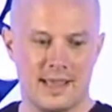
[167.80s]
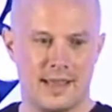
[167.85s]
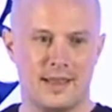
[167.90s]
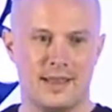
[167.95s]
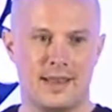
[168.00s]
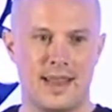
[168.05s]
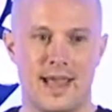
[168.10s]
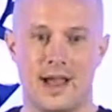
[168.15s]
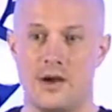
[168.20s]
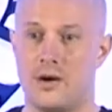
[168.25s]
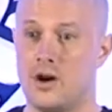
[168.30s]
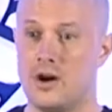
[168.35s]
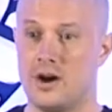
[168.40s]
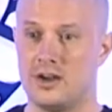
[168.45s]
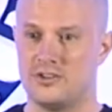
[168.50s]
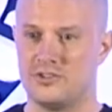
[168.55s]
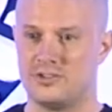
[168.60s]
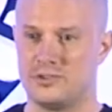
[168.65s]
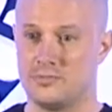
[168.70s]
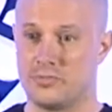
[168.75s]
let out
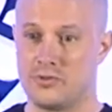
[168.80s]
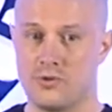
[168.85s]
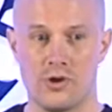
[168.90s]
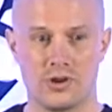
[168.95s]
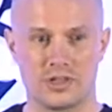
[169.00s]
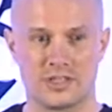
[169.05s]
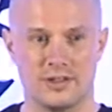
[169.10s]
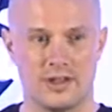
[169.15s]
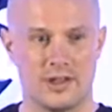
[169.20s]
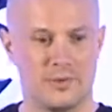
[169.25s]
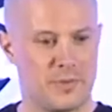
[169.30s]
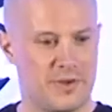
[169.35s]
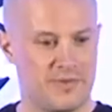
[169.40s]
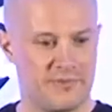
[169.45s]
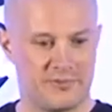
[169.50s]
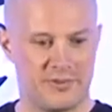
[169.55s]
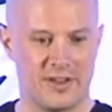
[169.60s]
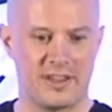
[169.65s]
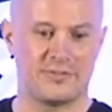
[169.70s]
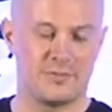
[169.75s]
hydrogen peroxide when
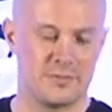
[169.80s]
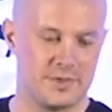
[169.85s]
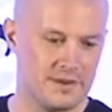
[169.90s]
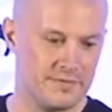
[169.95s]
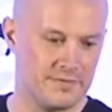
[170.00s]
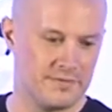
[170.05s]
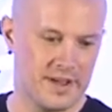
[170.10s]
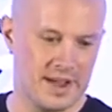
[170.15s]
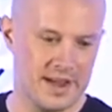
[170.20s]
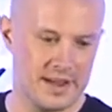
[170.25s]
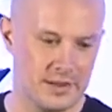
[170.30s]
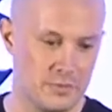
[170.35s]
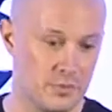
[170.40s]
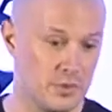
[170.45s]
faced with an invader.